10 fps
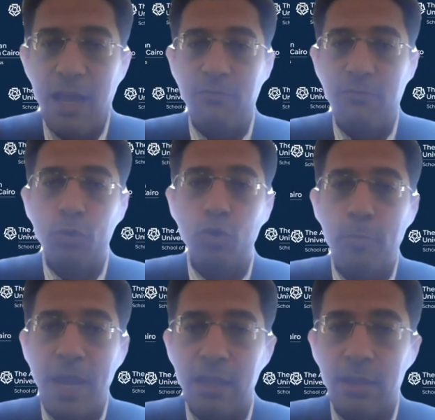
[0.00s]
have
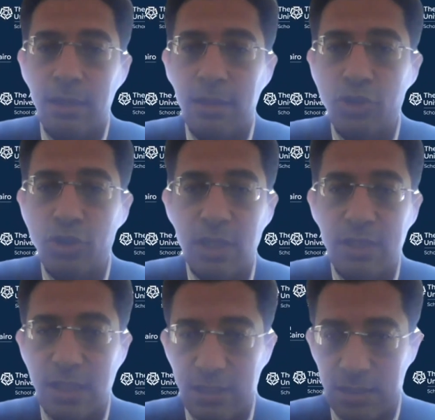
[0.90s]
automated digital
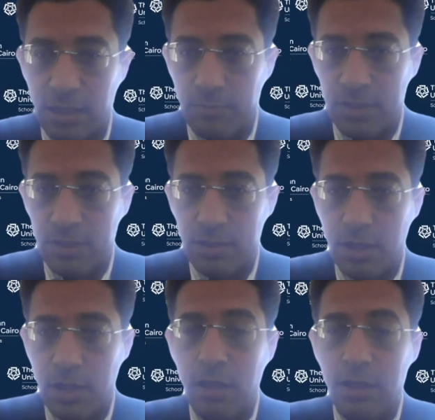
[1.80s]
systems,
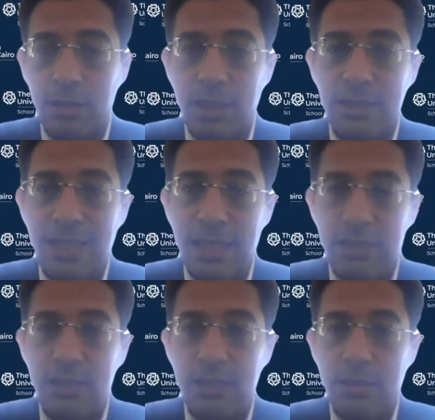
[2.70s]
does
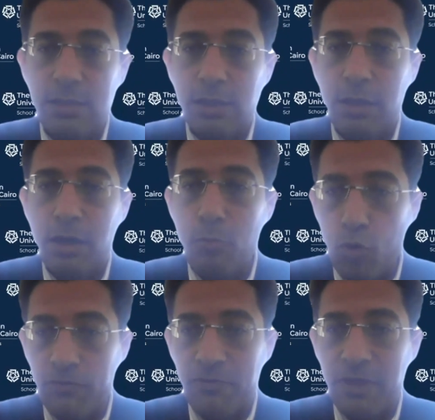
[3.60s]
this
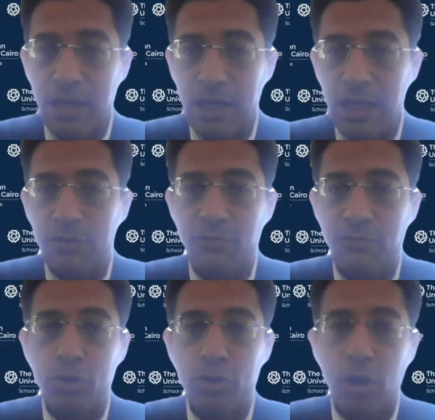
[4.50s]
remove the need
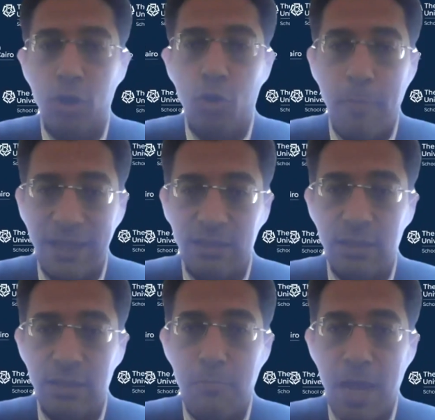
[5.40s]
for
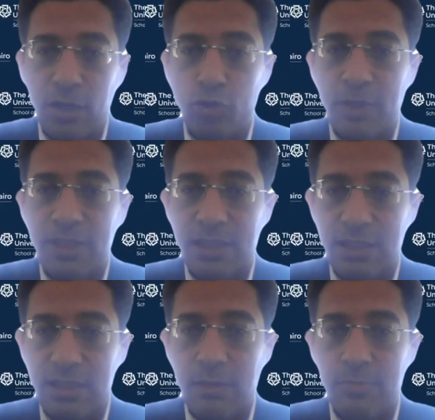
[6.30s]
documented management
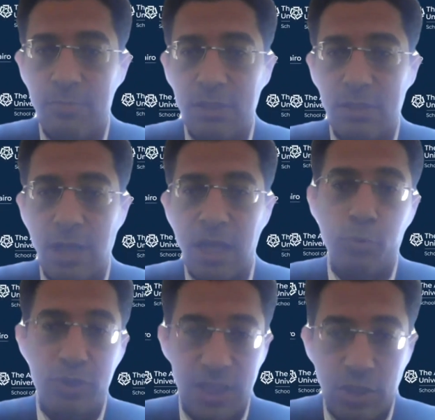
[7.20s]
systems
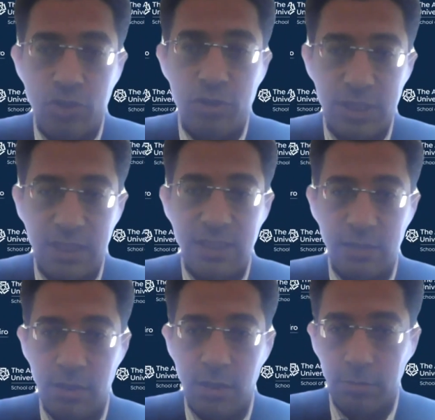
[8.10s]
like procedures,
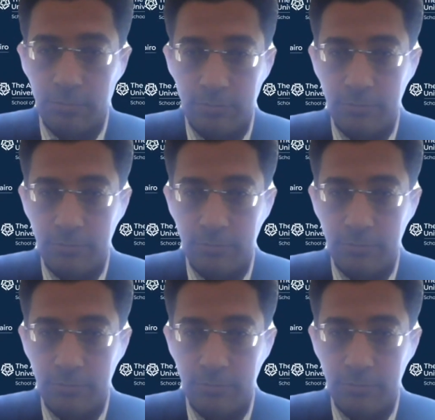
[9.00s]
etc.?